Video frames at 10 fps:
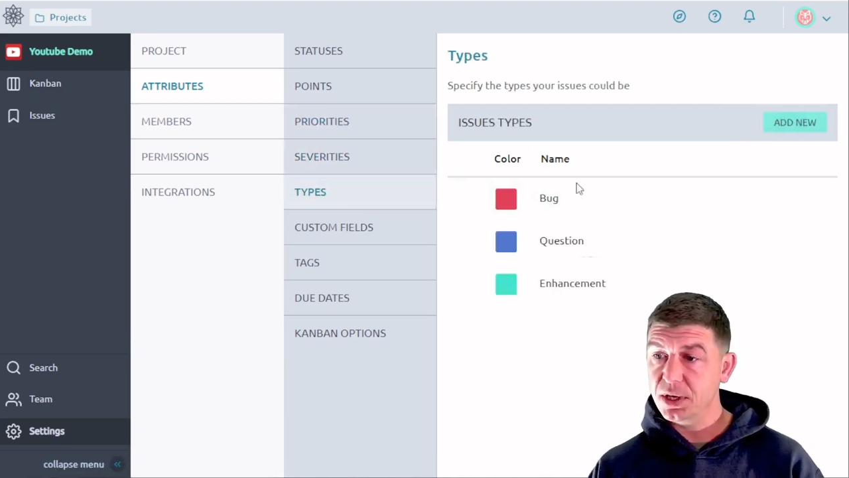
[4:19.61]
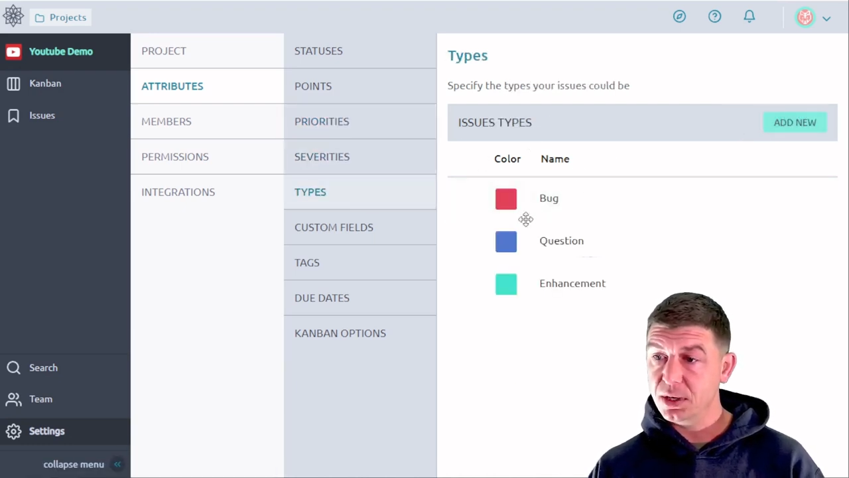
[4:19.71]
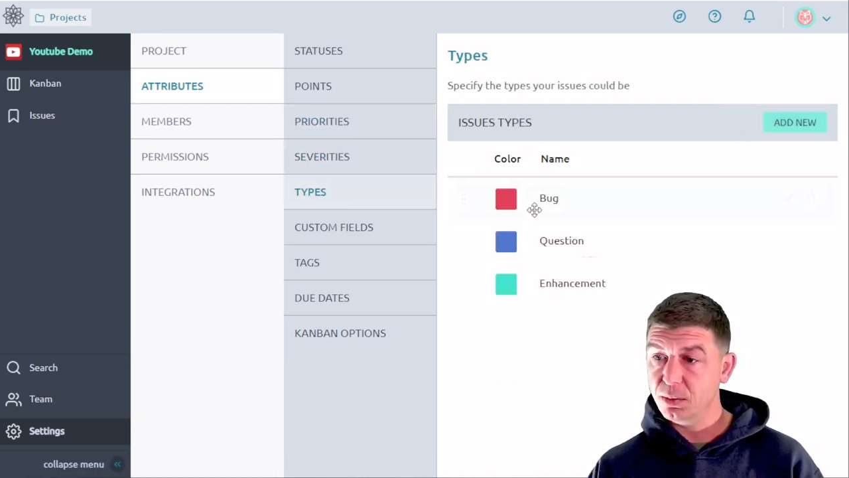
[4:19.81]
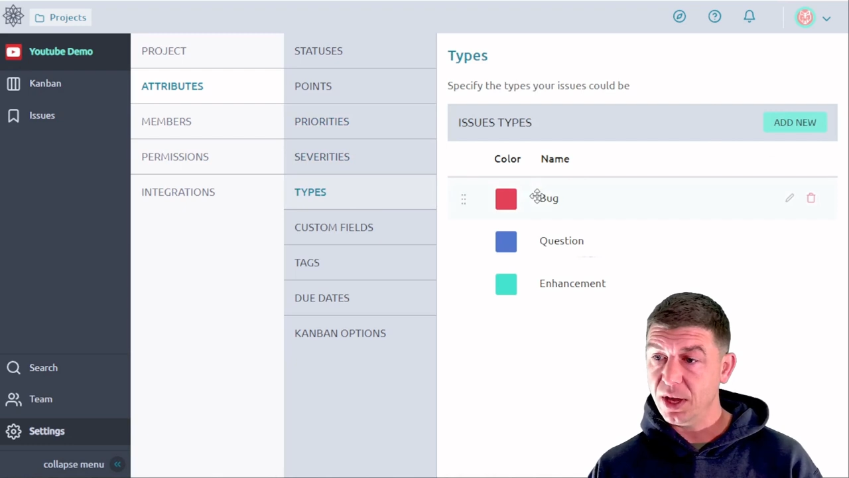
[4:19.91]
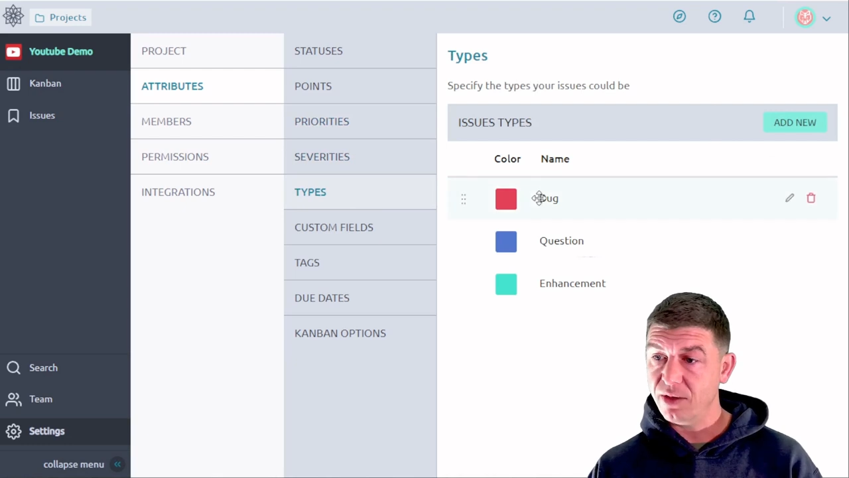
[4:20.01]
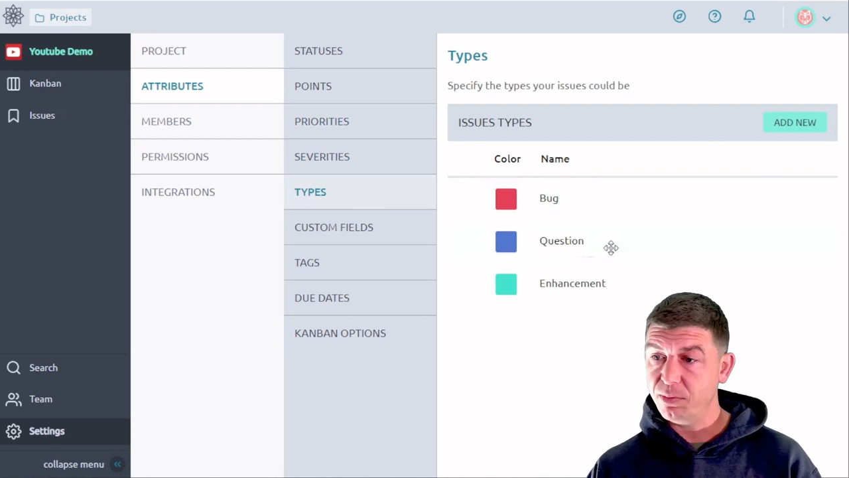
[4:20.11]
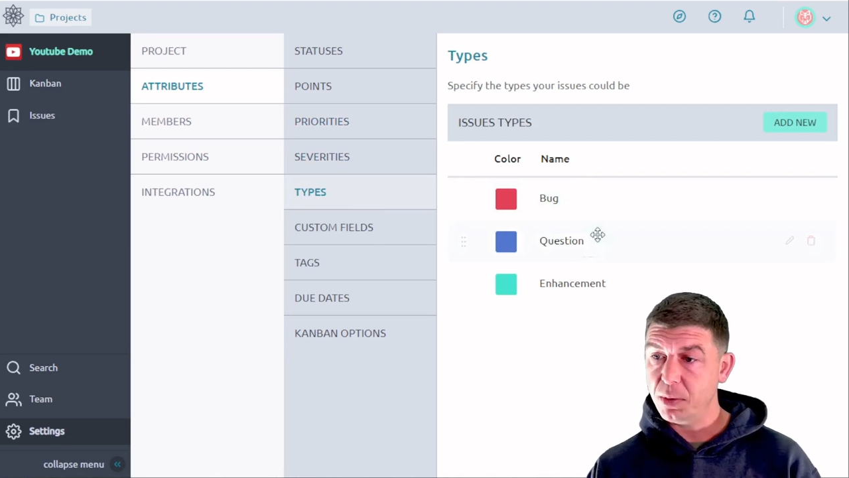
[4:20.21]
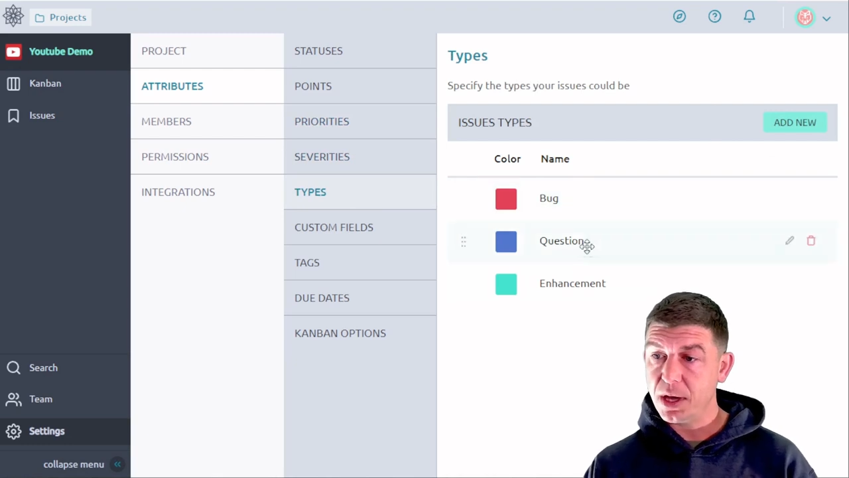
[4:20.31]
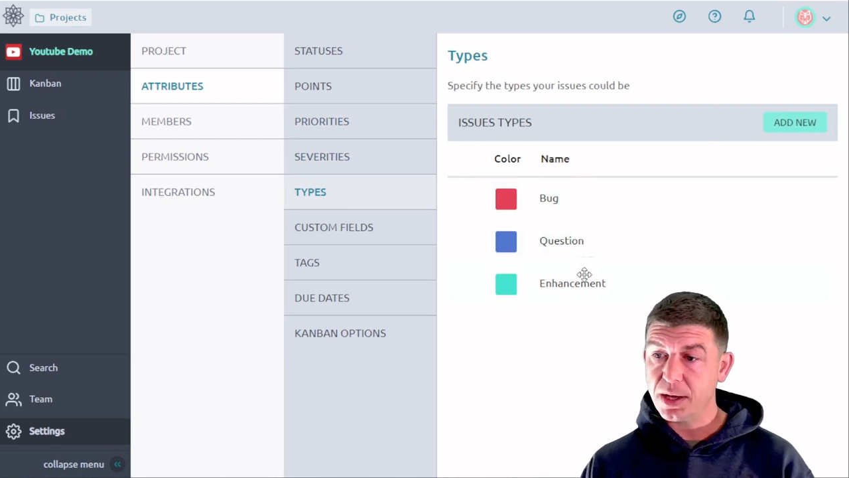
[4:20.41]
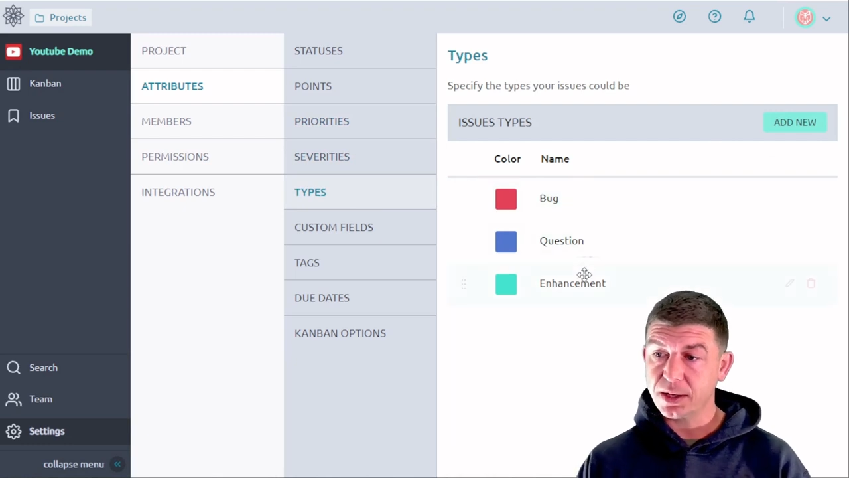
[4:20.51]
We have
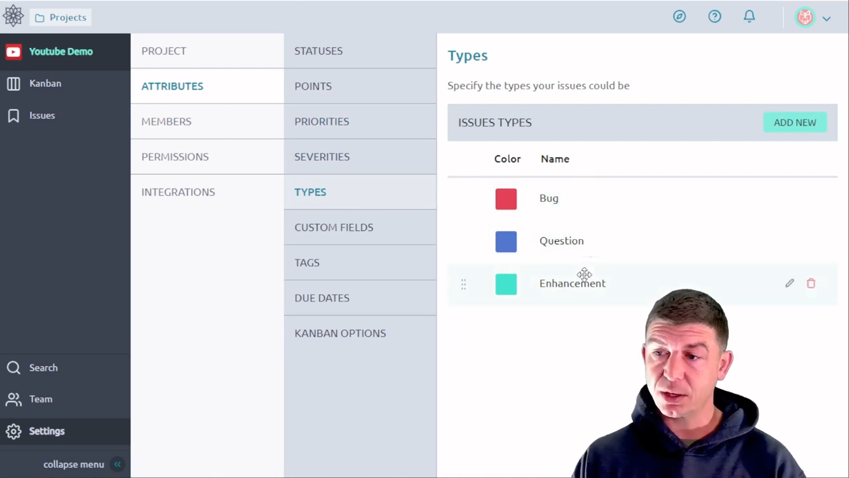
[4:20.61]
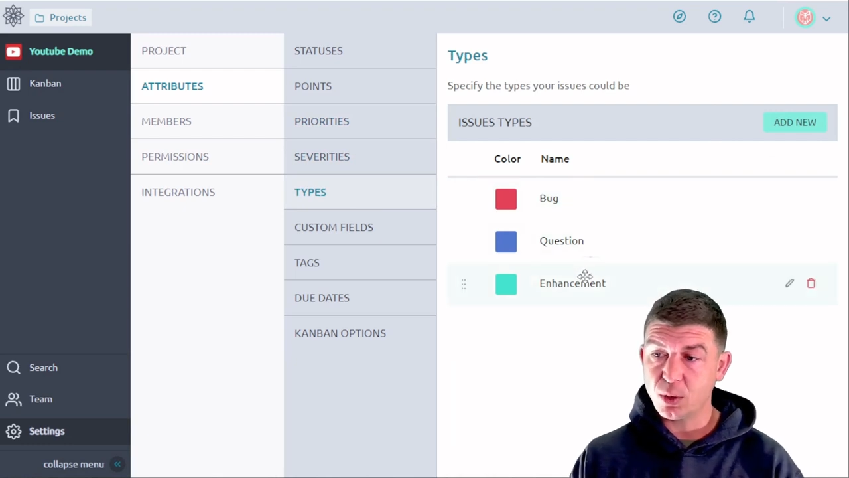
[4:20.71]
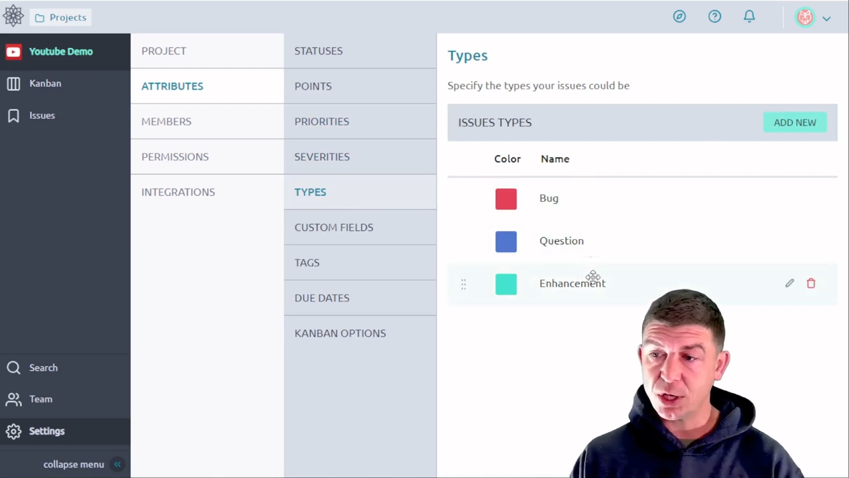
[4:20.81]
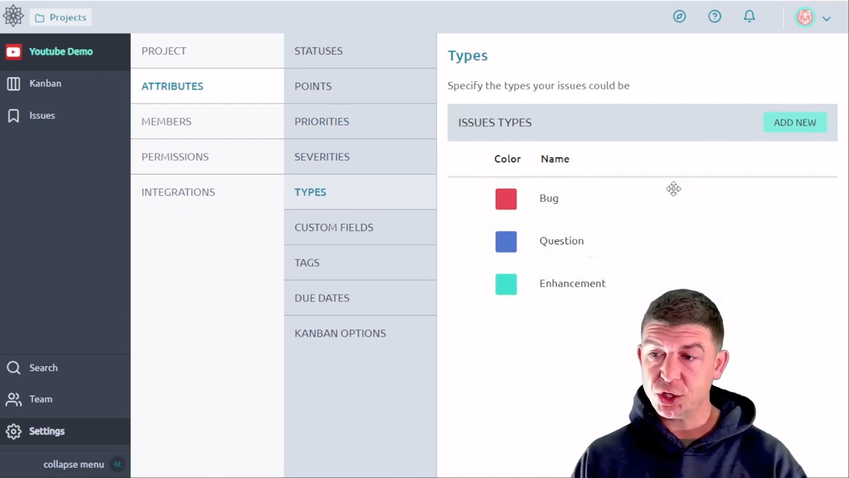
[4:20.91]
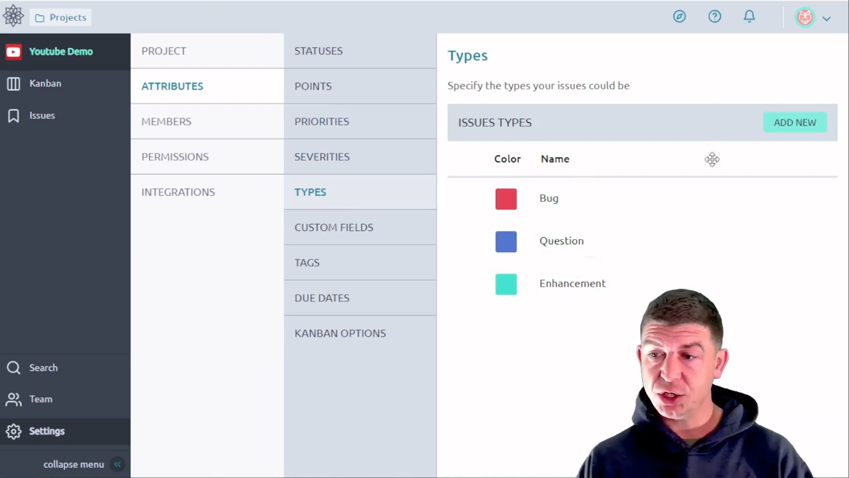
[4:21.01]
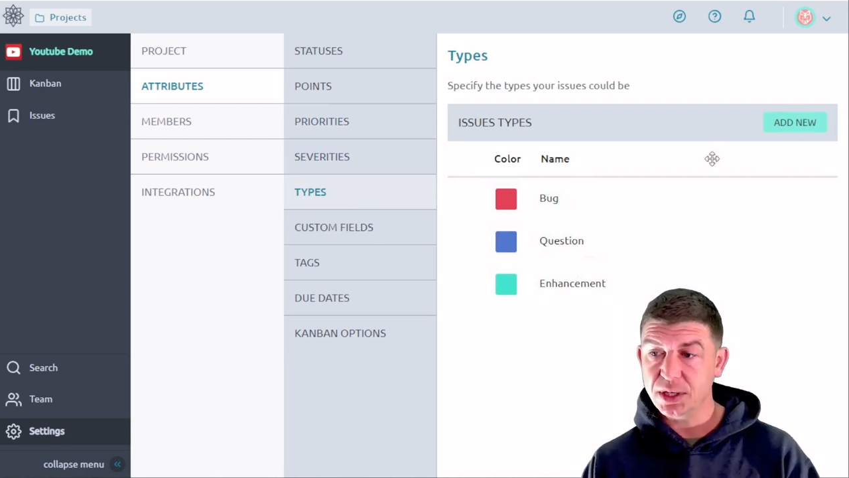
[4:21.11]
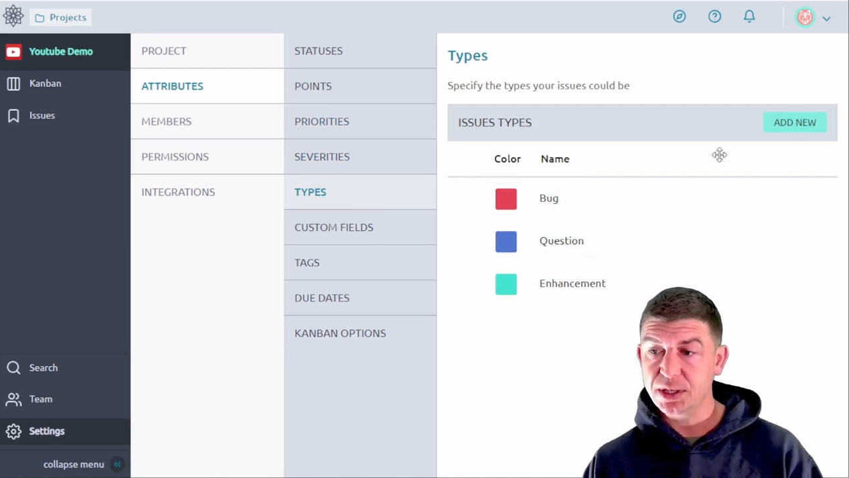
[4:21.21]
bug, question,